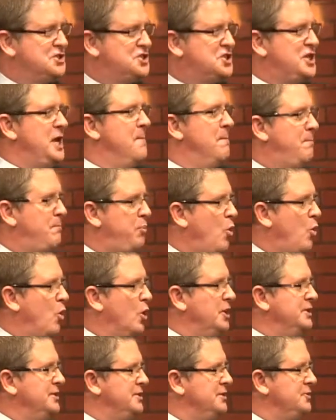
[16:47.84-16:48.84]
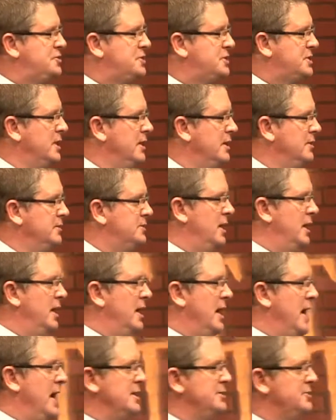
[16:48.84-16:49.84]
is important
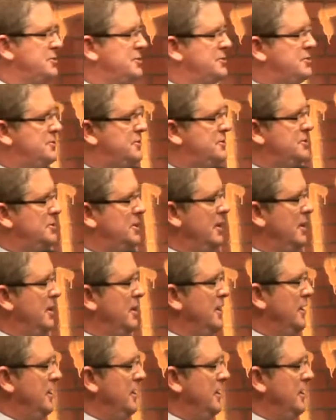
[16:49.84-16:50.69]
to us.